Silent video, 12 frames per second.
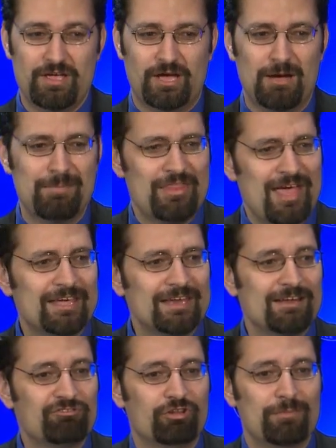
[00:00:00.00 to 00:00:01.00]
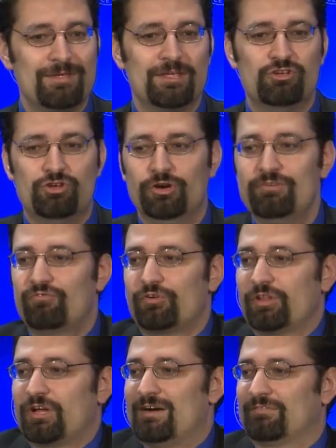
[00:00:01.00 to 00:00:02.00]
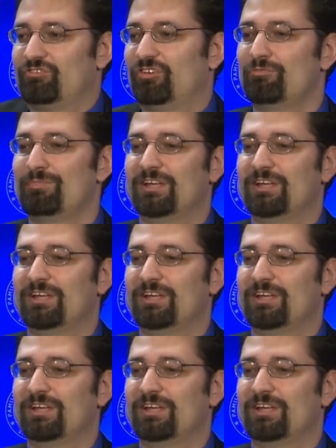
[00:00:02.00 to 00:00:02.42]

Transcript: And that can actually be good for the conversation,